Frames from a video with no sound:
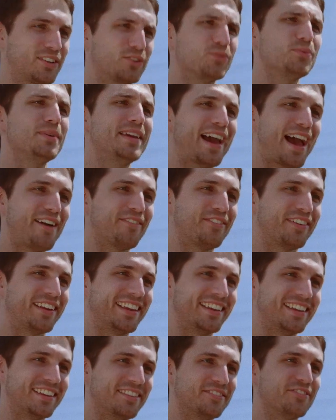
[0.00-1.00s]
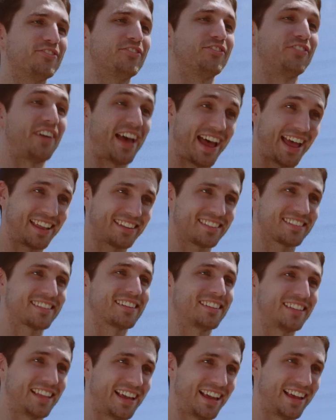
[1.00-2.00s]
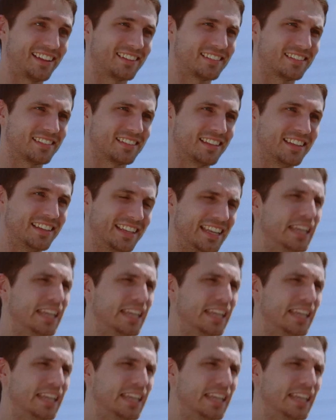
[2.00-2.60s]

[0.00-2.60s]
"Do we have any fast glass?